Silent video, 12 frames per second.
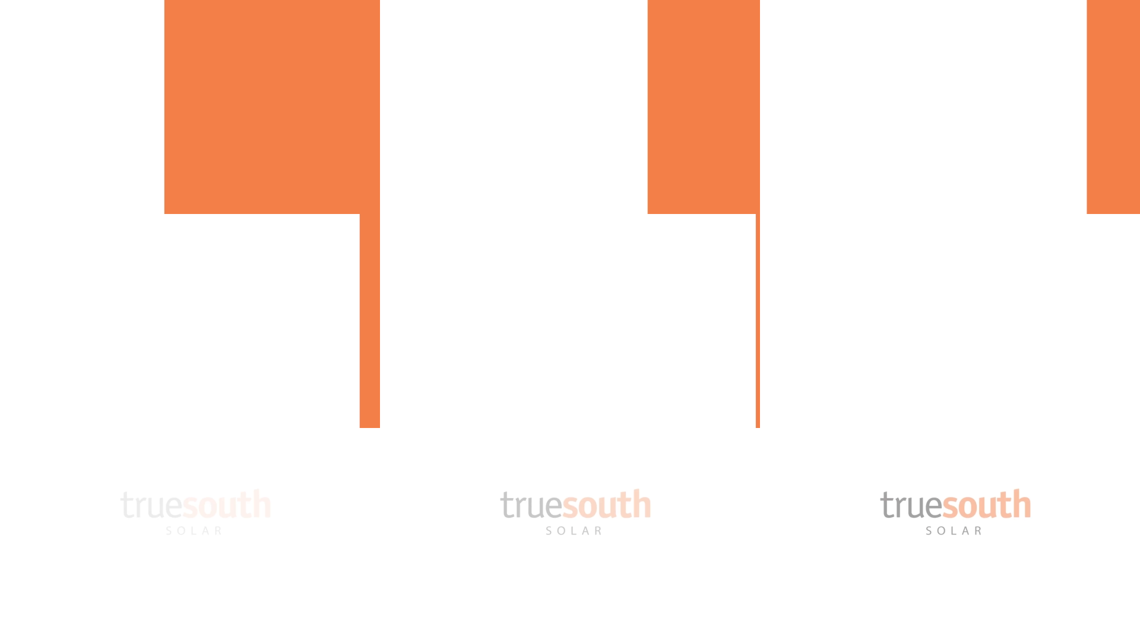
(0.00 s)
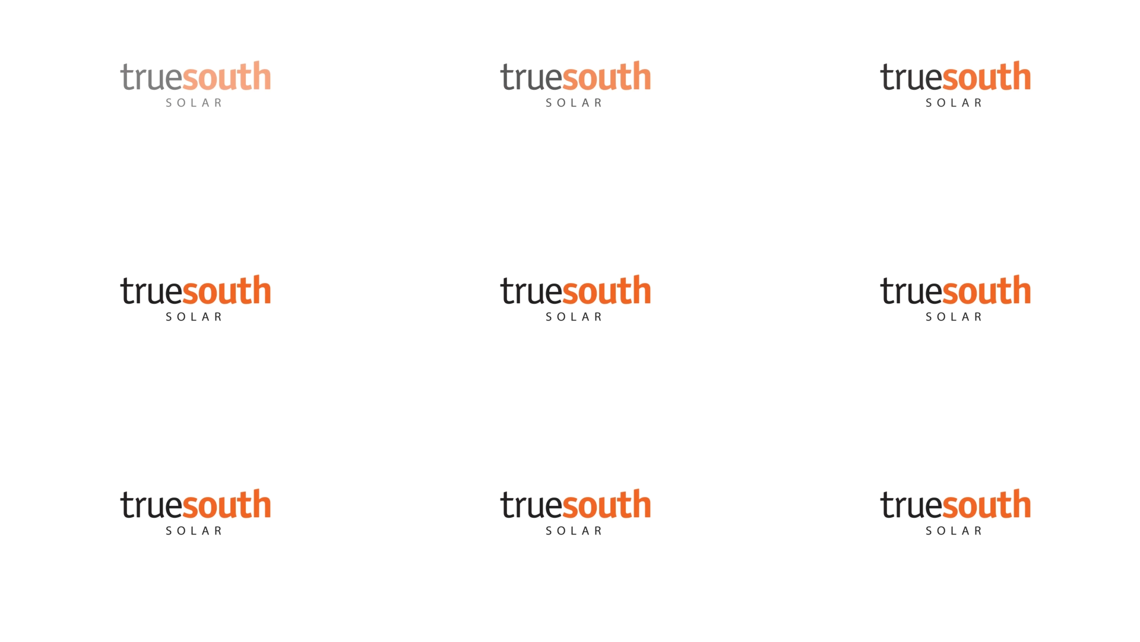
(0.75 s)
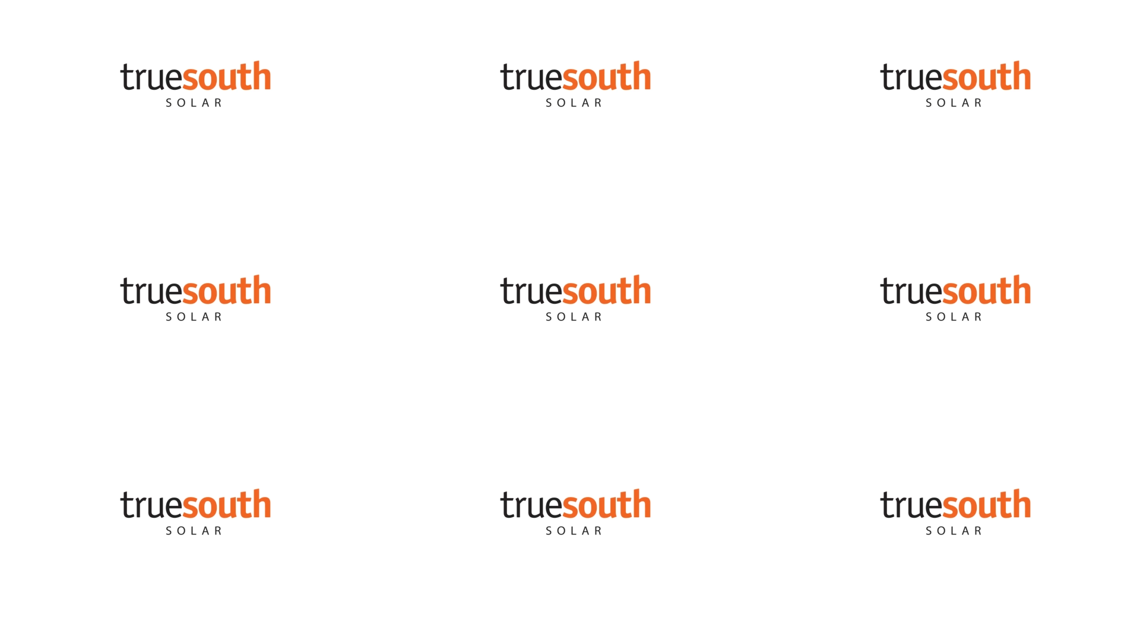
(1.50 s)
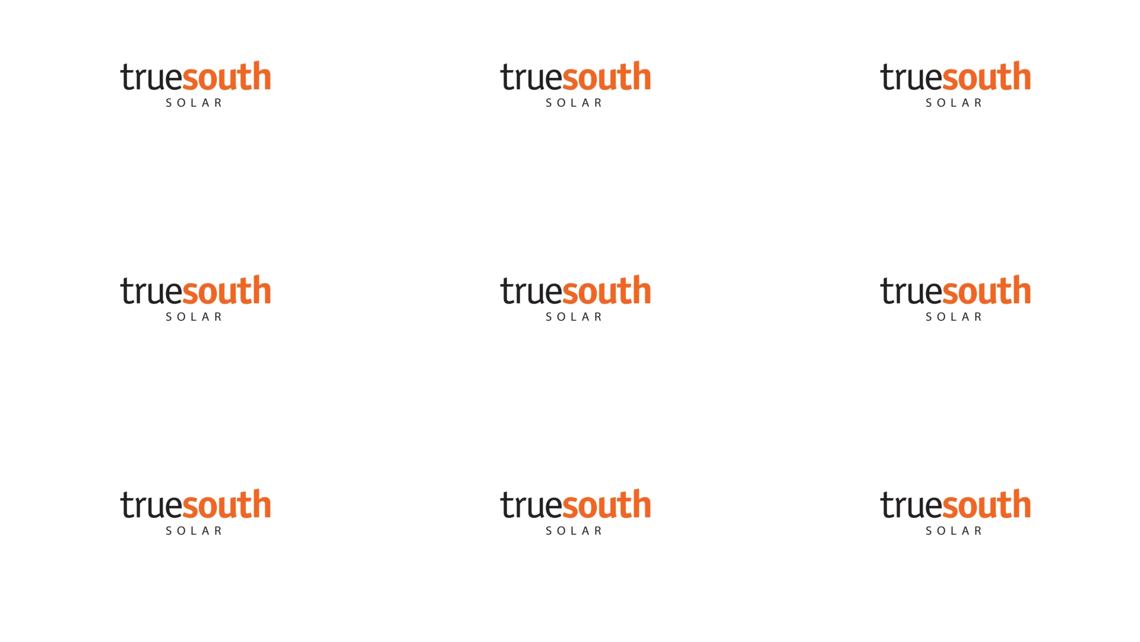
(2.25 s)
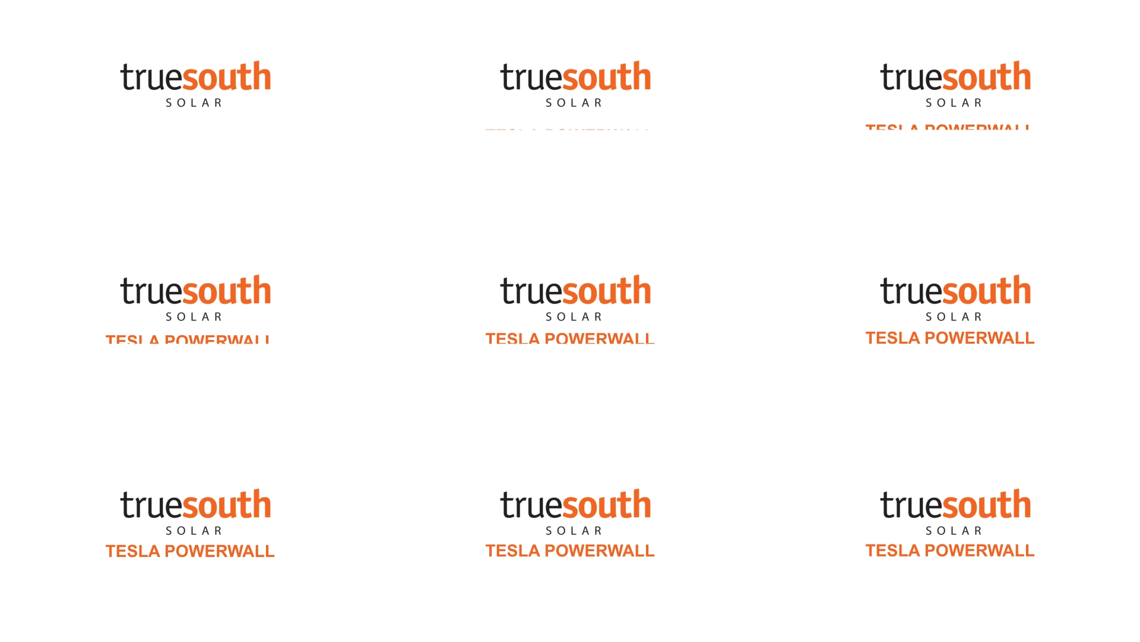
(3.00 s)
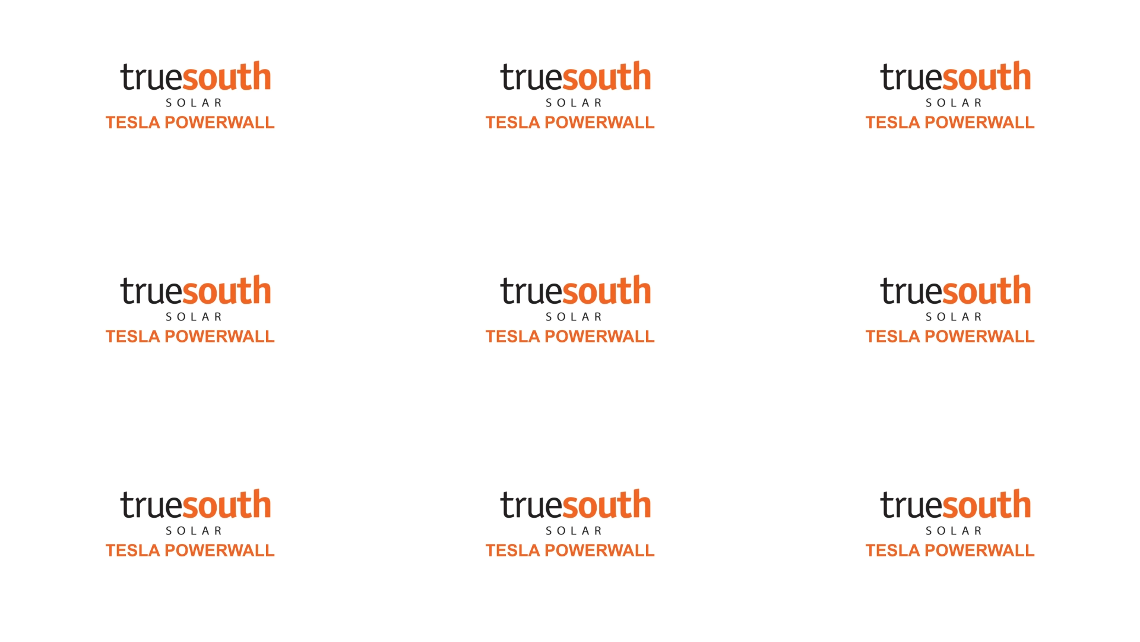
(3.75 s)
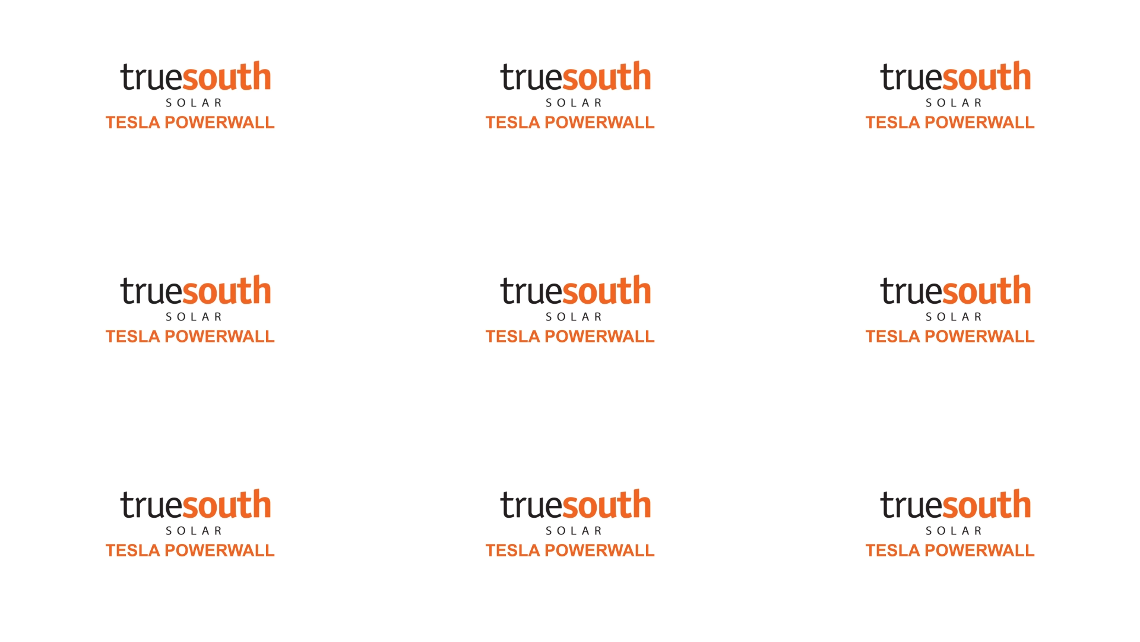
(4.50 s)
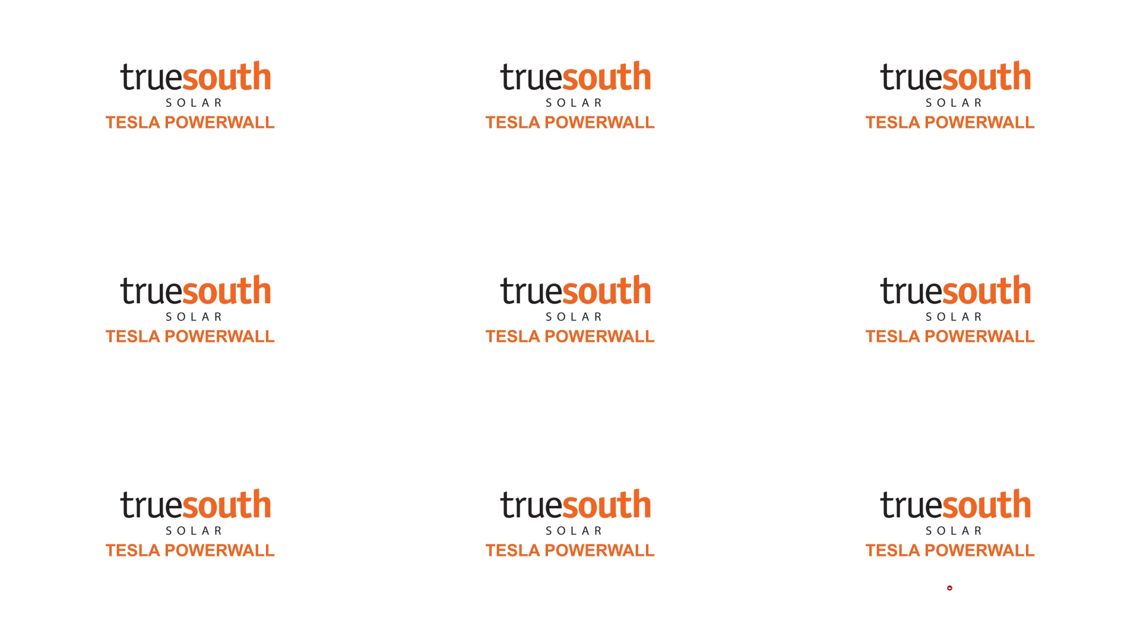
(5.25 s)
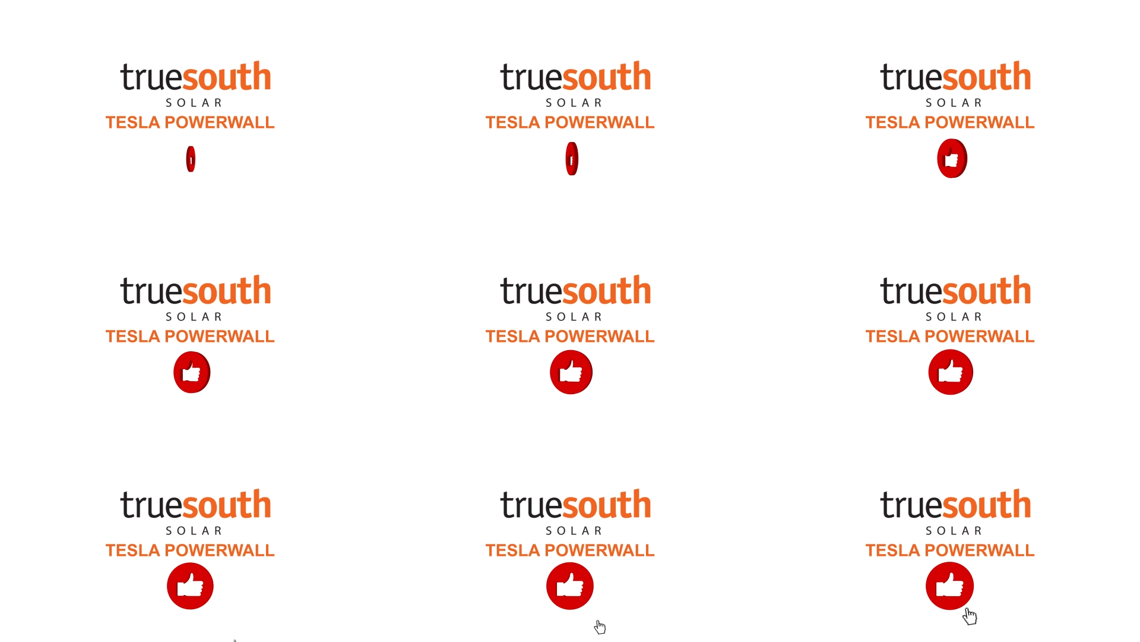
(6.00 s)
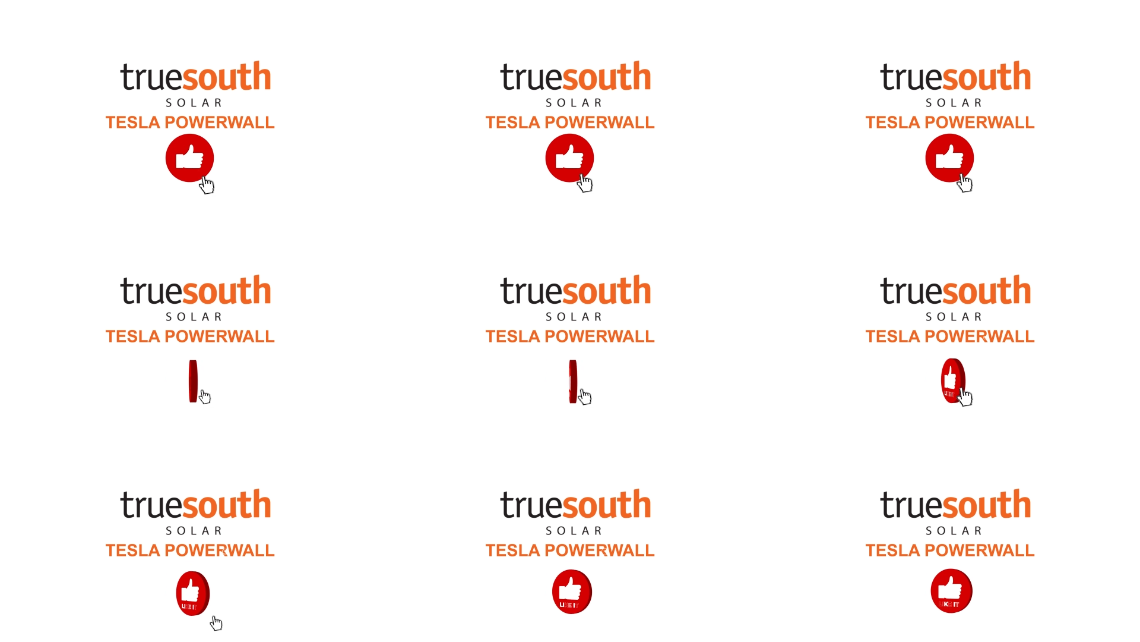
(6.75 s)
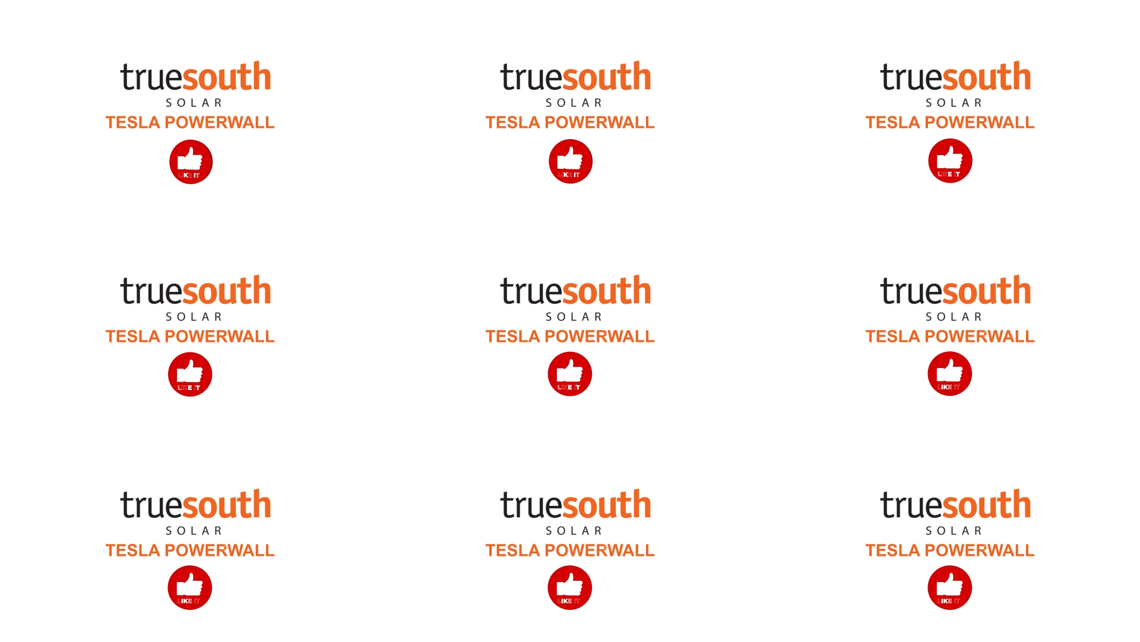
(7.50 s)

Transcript: [unreadable: no face in view]